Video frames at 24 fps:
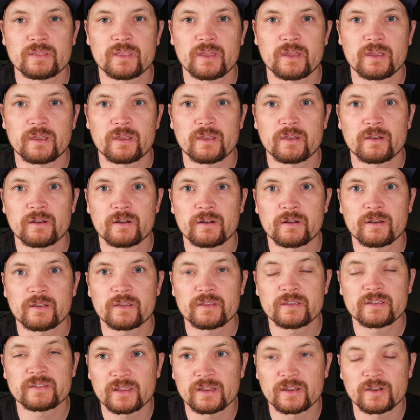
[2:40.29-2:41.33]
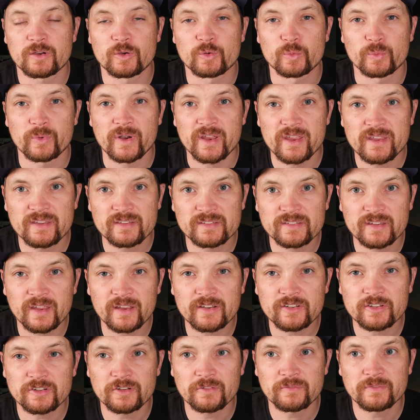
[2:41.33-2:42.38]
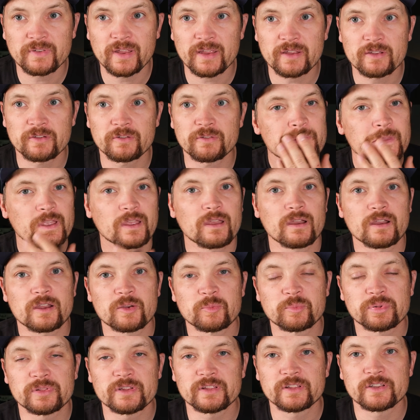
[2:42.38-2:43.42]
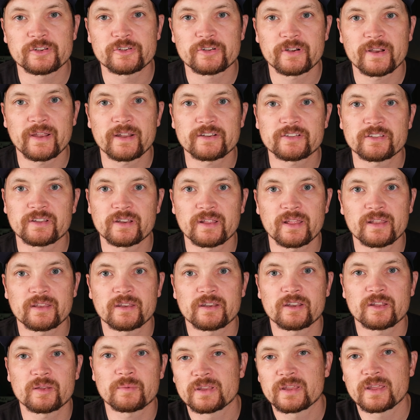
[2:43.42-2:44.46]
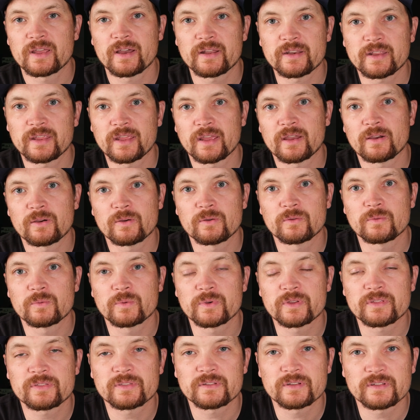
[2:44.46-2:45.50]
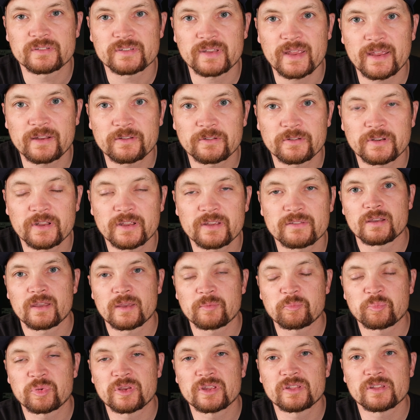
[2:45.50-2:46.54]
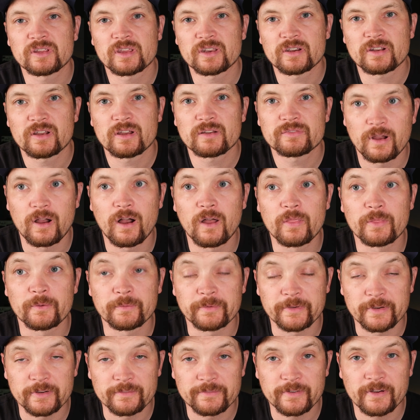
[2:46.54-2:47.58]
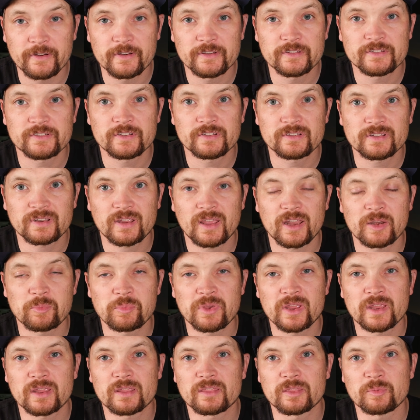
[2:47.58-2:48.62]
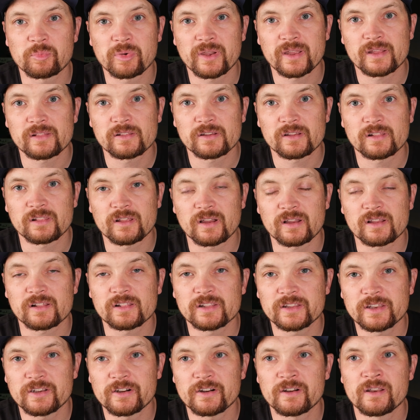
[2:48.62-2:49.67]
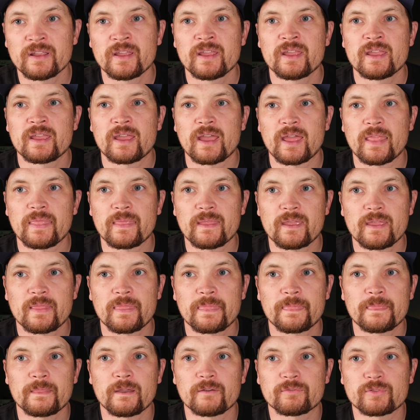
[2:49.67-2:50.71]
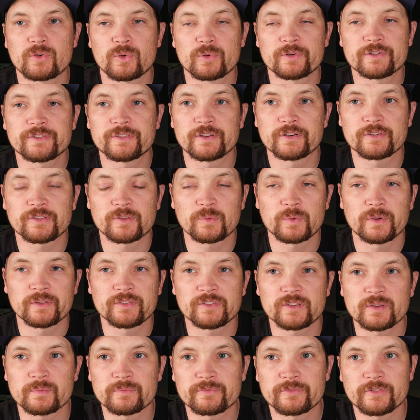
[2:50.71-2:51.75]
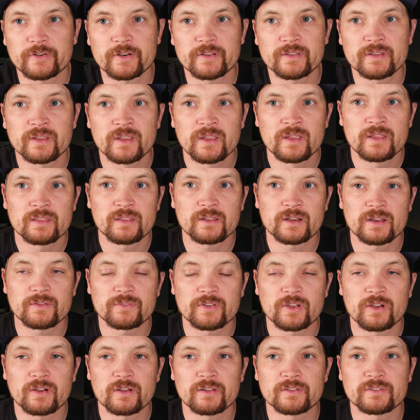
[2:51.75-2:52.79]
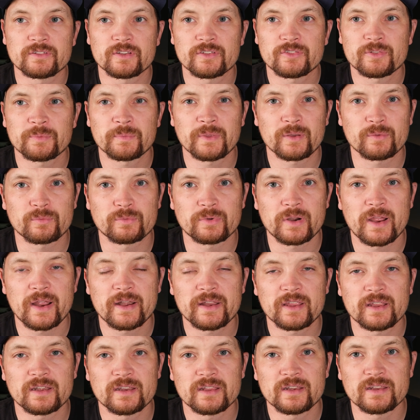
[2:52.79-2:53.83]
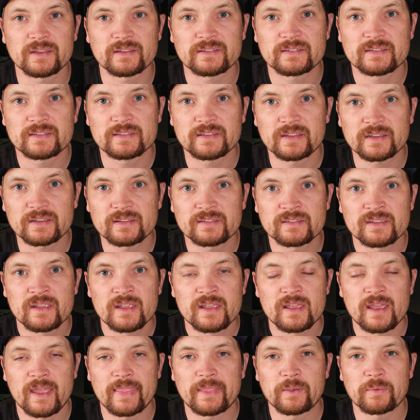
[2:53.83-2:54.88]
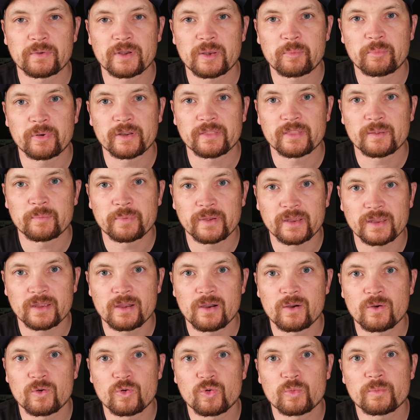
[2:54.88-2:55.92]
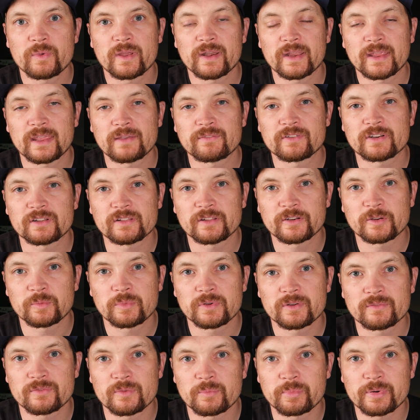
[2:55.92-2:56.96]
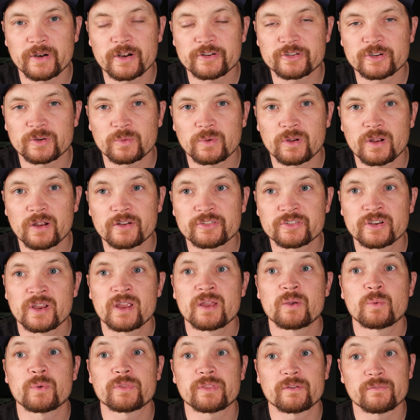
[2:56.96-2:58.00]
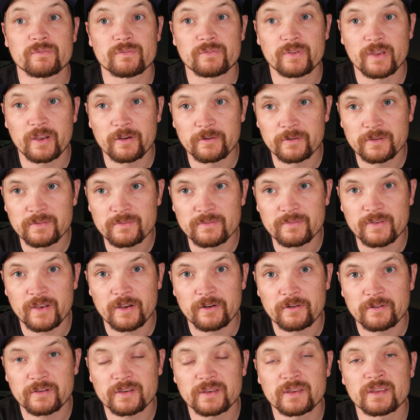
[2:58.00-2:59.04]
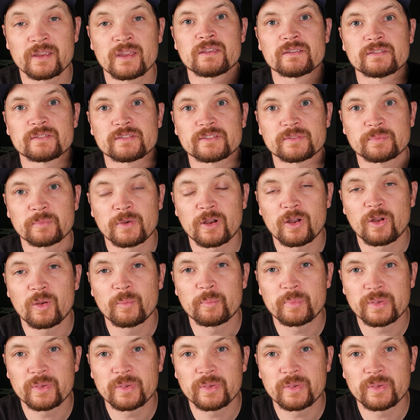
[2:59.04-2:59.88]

There is a gray section of decal that got completely trashed that I ended up cutting out with an X-Acto knife and peeling it off on the rear fairings just to kind of make the bike look a lot cleaner. And then of course there's the ones up front that have gone just from like riding and hitting sticks. And then when I bring the bike home and I give it a little bit of a pressure wash with a very, very small